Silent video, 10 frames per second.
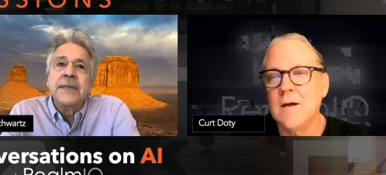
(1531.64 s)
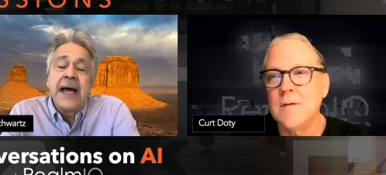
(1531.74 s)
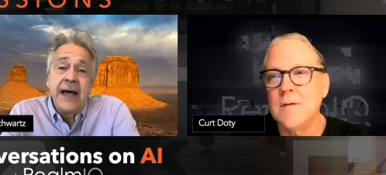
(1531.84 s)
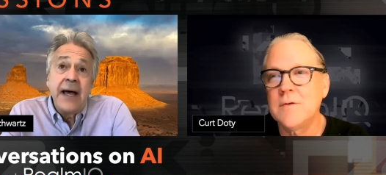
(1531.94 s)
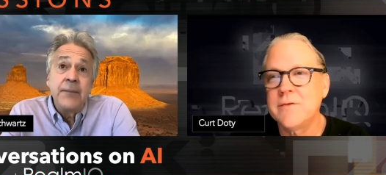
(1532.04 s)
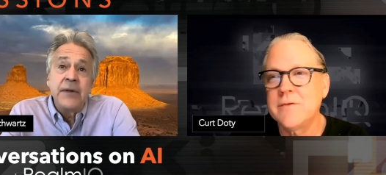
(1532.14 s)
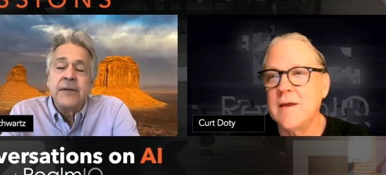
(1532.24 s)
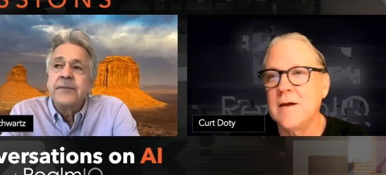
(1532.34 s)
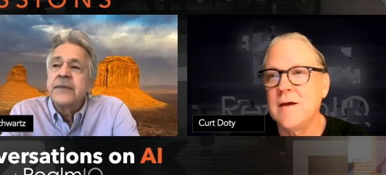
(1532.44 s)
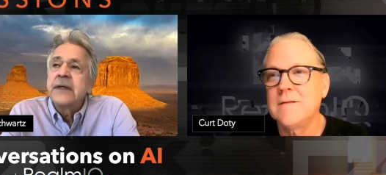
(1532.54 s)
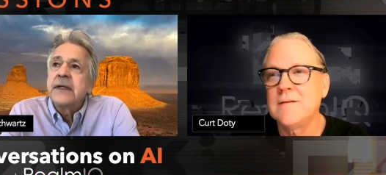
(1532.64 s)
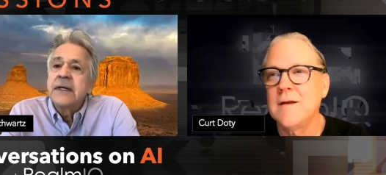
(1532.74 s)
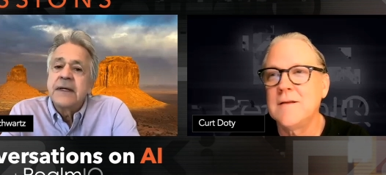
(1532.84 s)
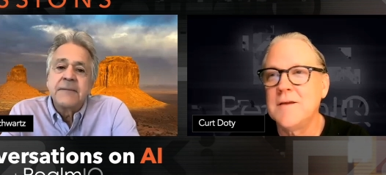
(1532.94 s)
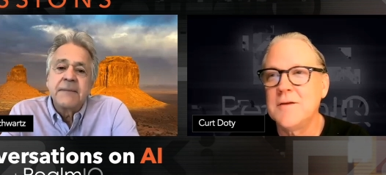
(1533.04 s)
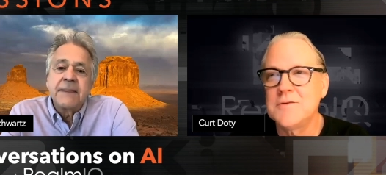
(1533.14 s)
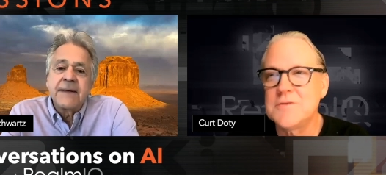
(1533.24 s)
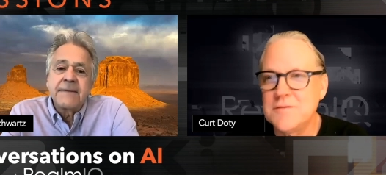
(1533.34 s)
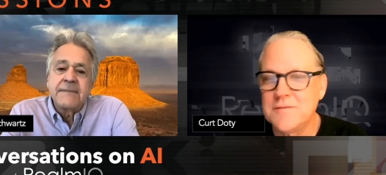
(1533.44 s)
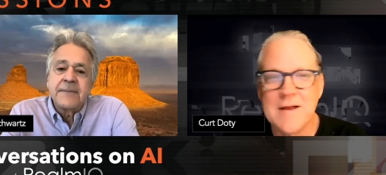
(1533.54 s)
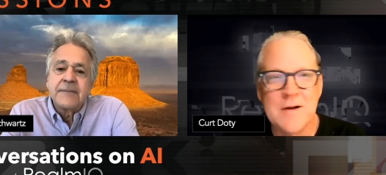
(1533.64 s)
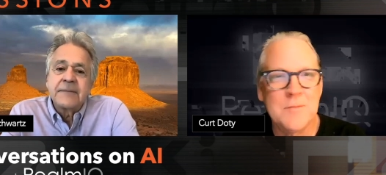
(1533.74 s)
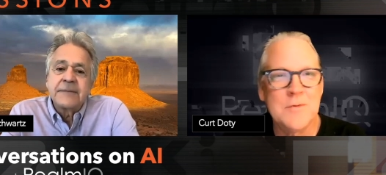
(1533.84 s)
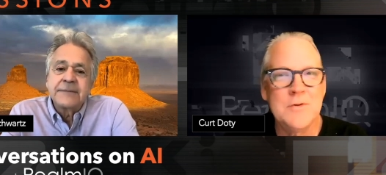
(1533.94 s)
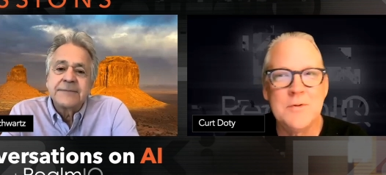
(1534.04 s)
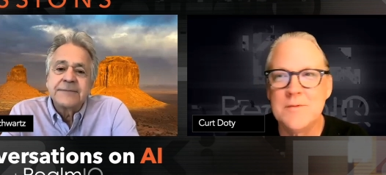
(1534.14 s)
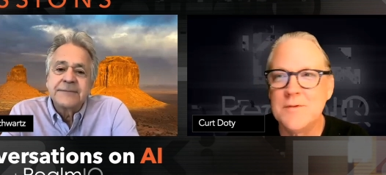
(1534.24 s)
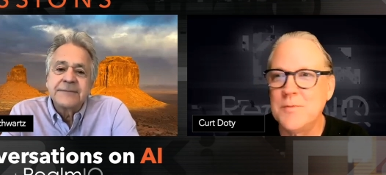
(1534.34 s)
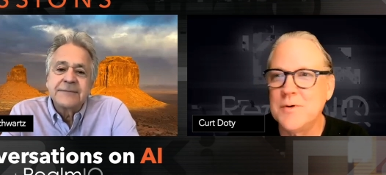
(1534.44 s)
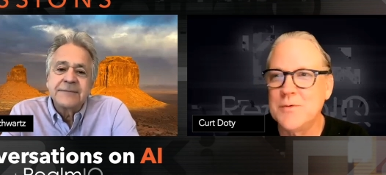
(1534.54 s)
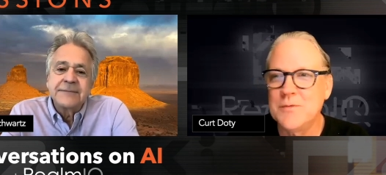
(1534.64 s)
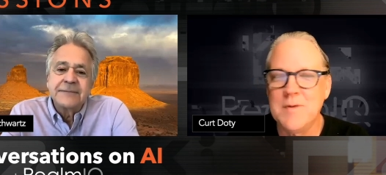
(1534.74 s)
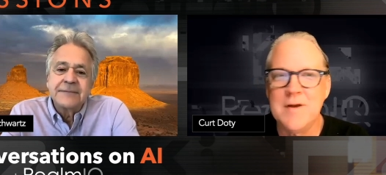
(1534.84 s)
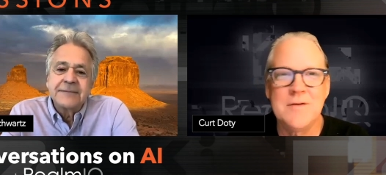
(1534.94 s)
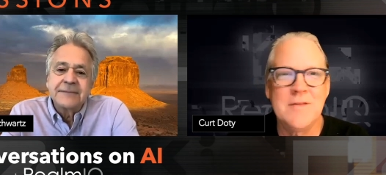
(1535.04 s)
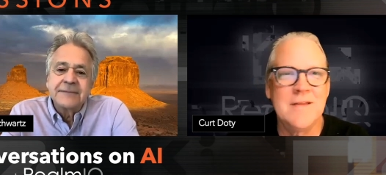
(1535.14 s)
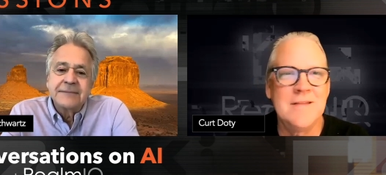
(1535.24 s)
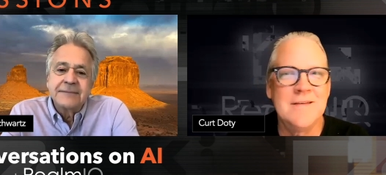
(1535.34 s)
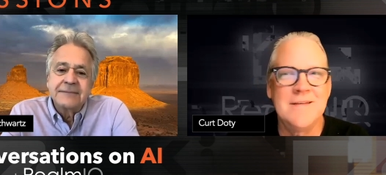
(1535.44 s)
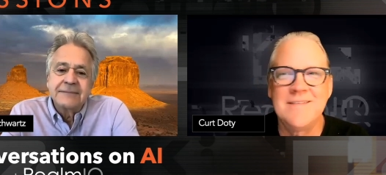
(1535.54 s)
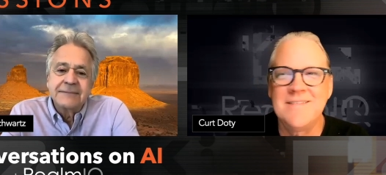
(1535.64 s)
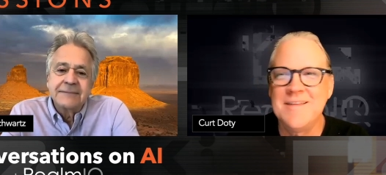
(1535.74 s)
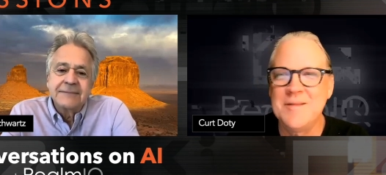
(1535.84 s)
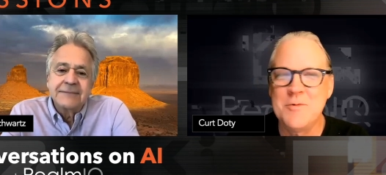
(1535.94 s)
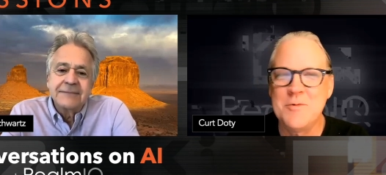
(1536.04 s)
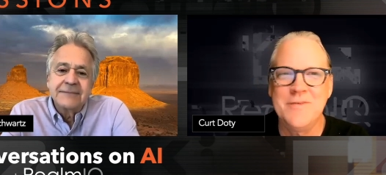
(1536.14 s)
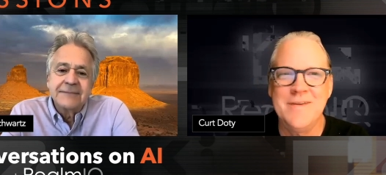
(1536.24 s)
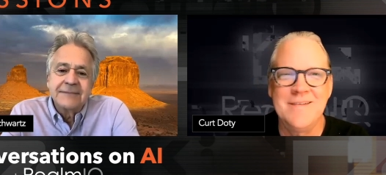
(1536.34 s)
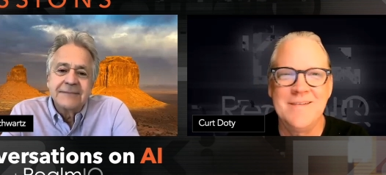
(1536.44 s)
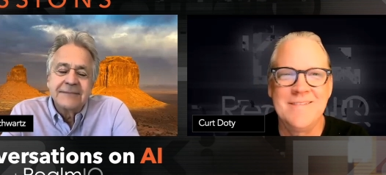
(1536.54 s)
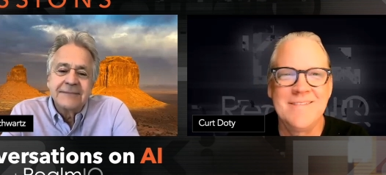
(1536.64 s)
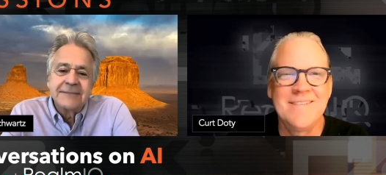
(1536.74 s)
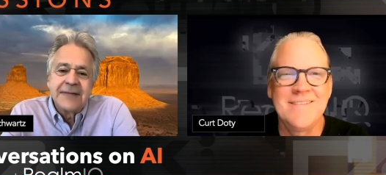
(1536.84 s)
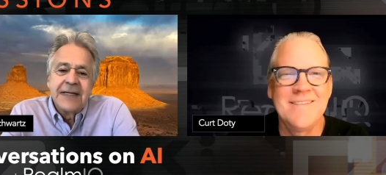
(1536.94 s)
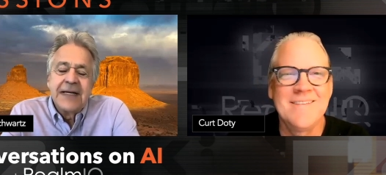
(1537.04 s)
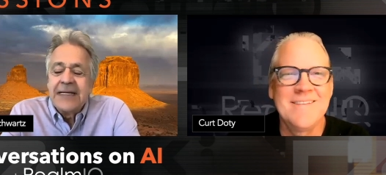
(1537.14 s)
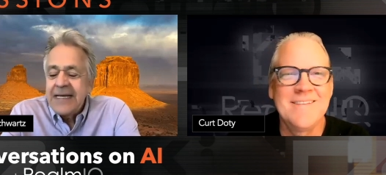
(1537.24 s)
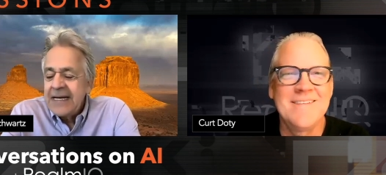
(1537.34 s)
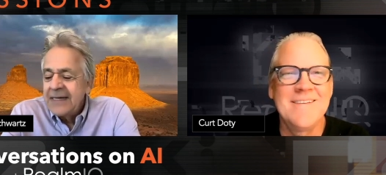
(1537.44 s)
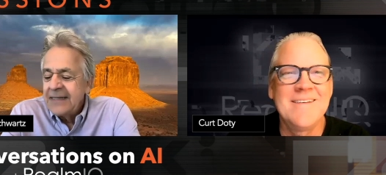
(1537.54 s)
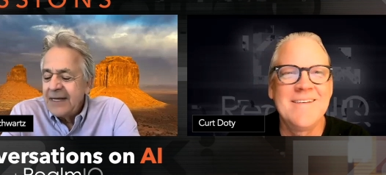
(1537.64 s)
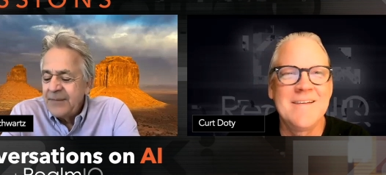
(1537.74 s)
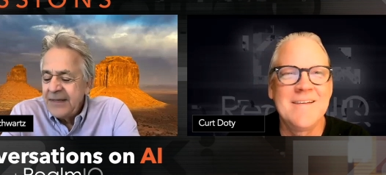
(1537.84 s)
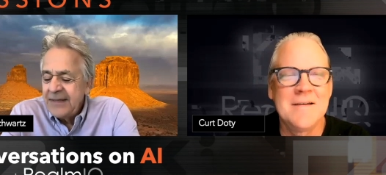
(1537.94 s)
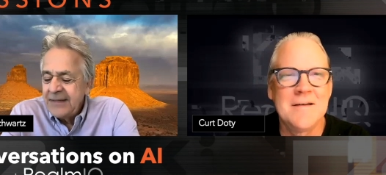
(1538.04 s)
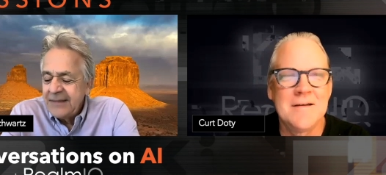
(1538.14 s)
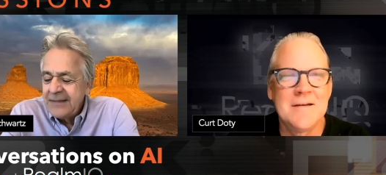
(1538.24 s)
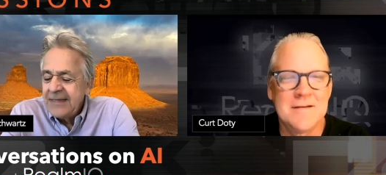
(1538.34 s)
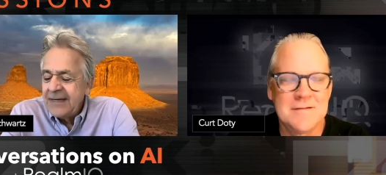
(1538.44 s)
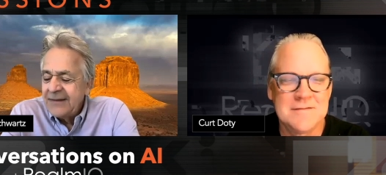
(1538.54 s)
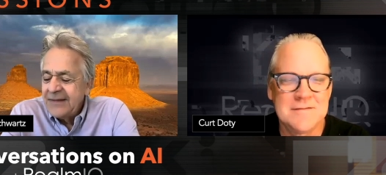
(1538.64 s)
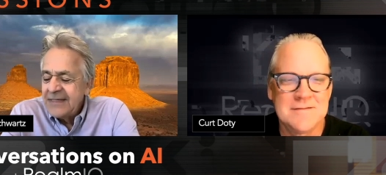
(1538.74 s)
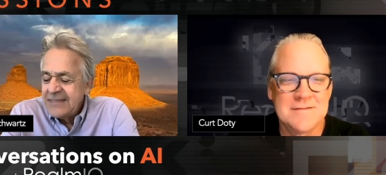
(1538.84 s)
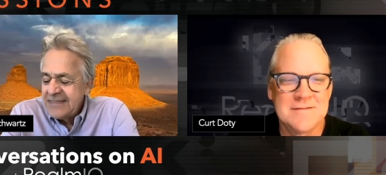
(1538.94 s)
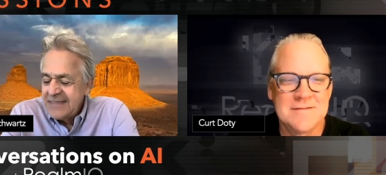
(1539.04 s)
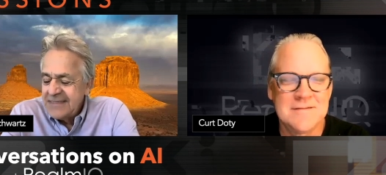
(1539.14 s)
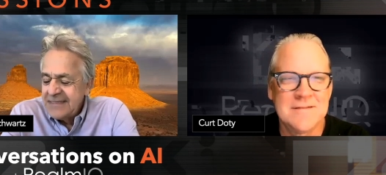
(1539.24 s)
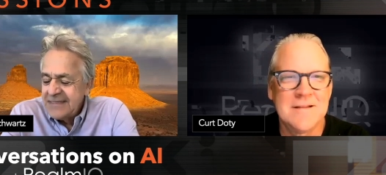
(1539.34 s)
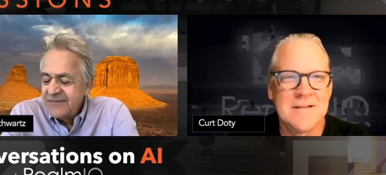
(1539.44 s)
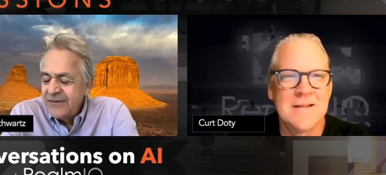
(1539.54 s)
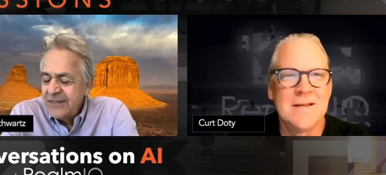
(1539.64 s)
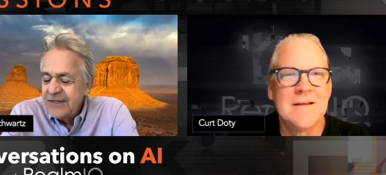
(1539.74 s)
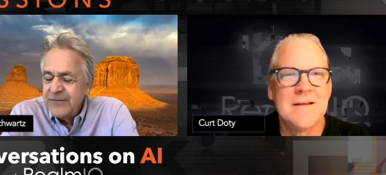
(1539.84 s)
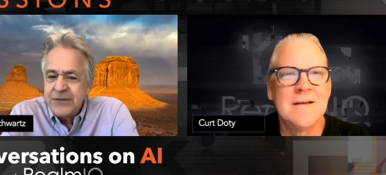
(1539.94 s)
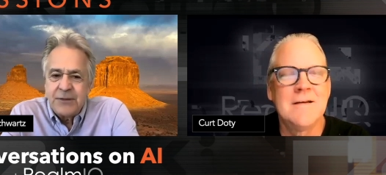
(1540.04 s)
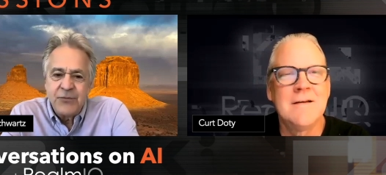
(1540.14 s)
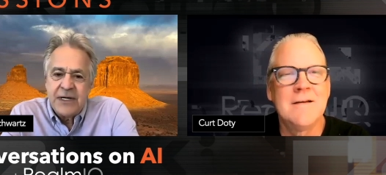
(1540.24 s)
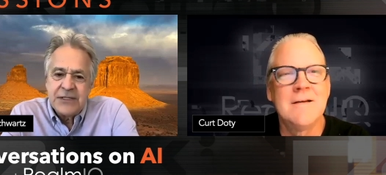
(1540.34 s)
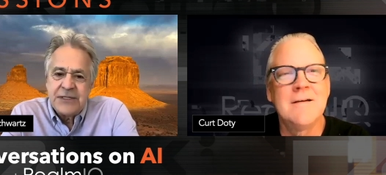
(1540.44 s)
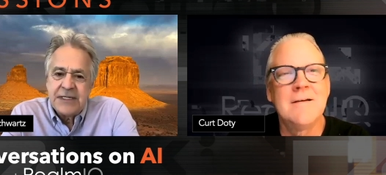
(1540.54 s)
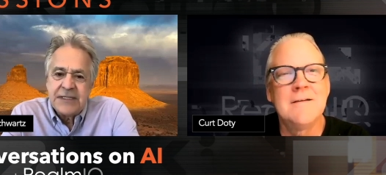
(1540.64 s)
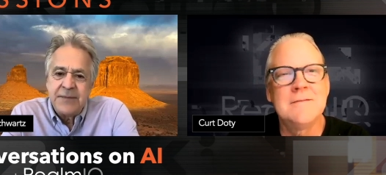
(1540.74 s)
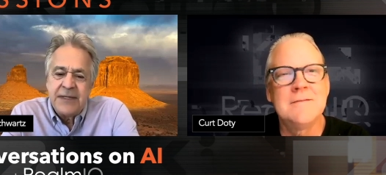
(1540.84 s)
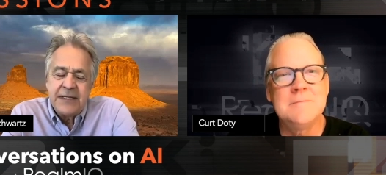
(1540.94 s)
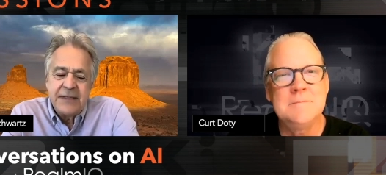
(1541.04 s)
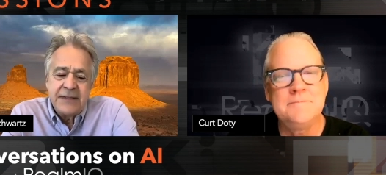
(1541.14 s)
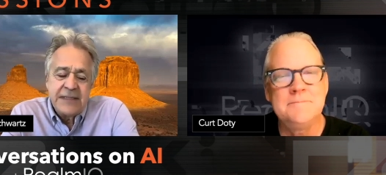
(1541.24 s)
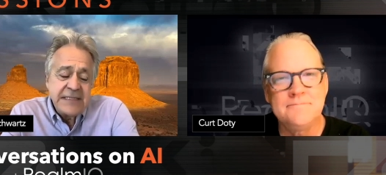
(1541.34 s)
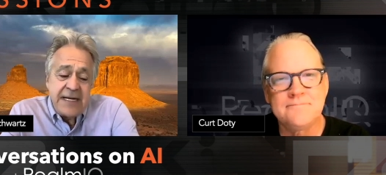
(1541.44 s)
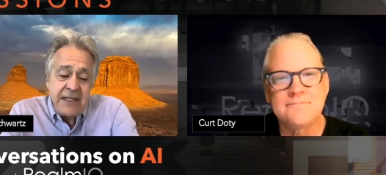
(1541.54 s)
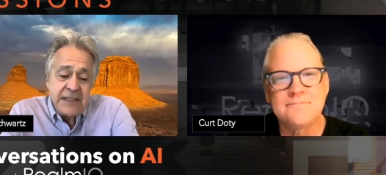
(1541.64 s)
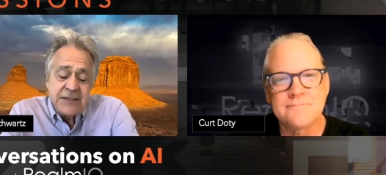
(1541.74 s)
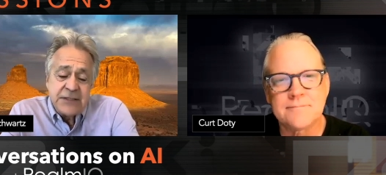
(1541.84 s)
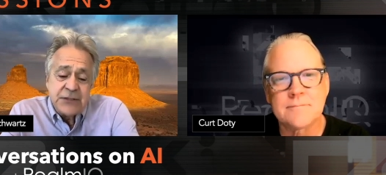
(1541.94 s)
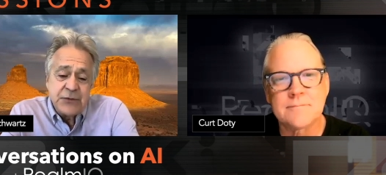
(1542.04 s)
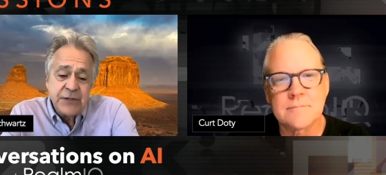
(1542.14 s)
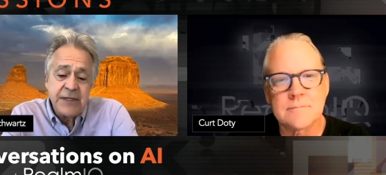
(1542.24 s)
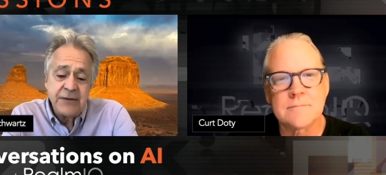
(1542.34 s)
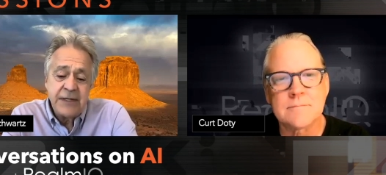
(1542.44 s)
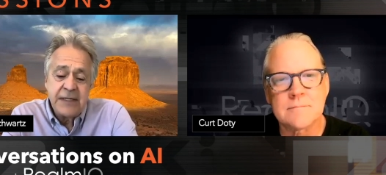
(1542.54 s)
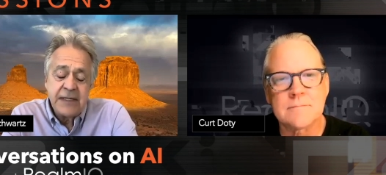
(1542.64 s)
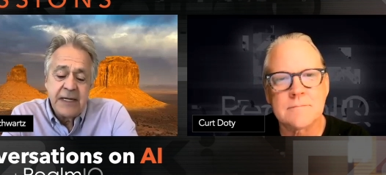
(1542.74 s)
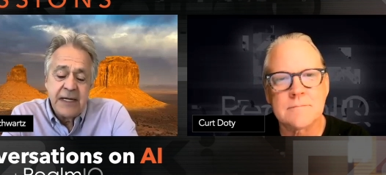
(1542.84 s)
Speaker 1: Well, something on Killers of the Flower Moon, the book was better than the movie.
Speaker 2: Yeah. I mean, yeah, these are very difficult projects. I mean, the talent is extraordinary and